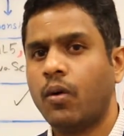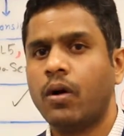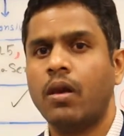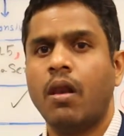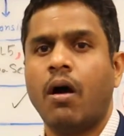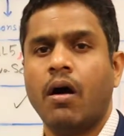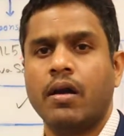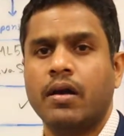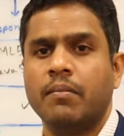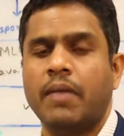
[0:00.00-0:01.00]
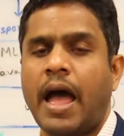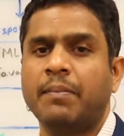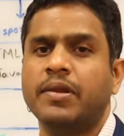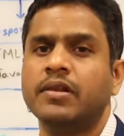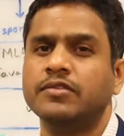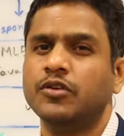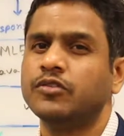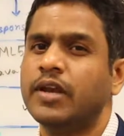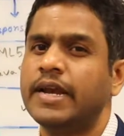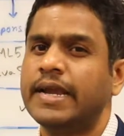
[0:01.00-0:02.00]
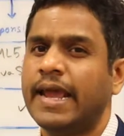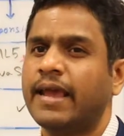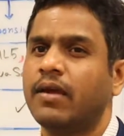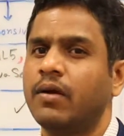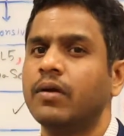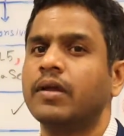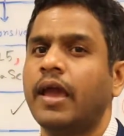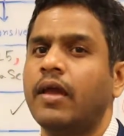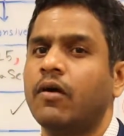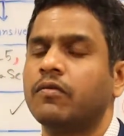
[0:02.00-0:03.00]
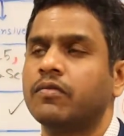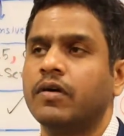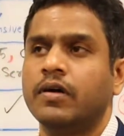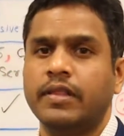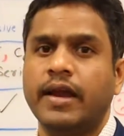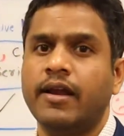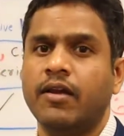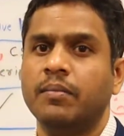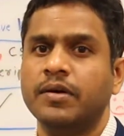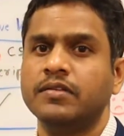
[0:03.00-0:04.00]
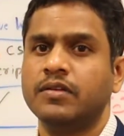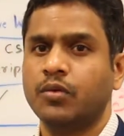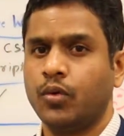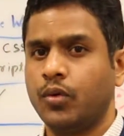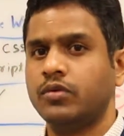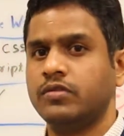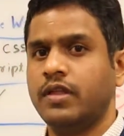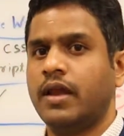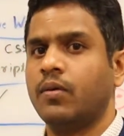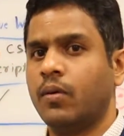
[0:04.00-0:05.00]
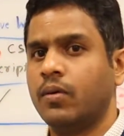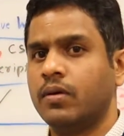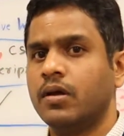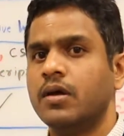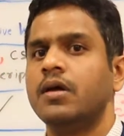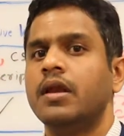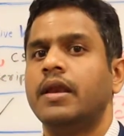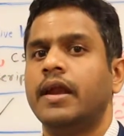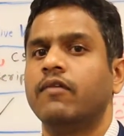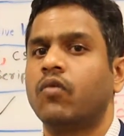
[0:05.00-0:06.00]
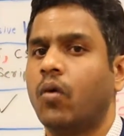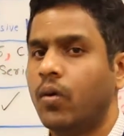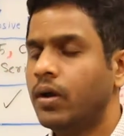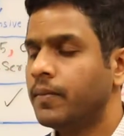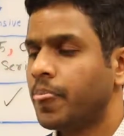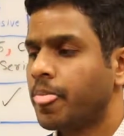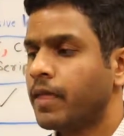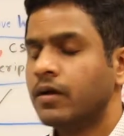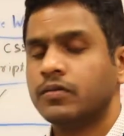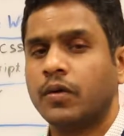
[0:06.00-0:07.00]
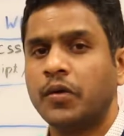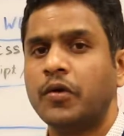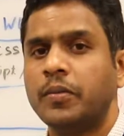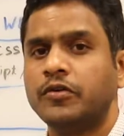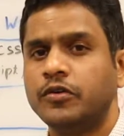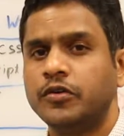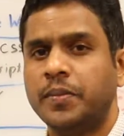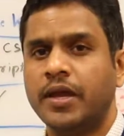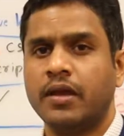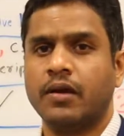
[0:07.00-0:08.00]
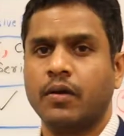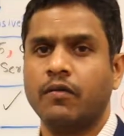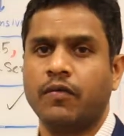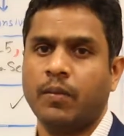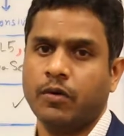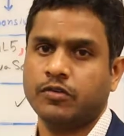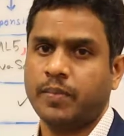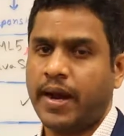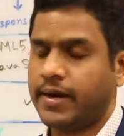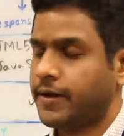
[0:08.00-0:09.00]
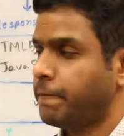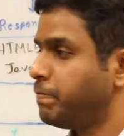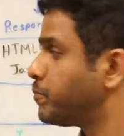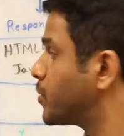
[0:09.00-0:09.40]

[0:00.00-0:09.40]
Google or Apple usually take good care of their developers who use their own native code. So you should be good for the most part.